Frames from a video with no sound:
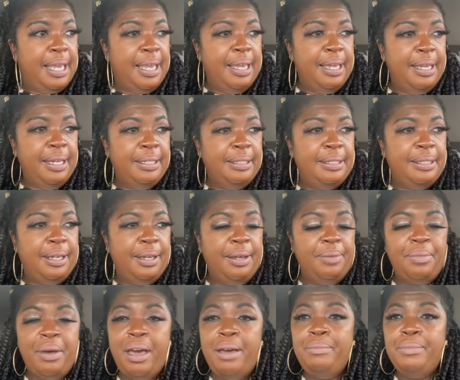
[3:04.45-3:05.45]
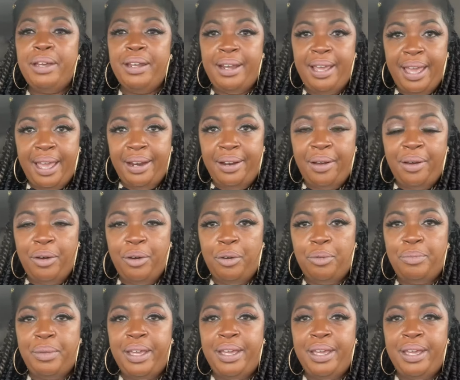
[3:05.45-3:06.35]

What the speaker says: and I'm gonna head home,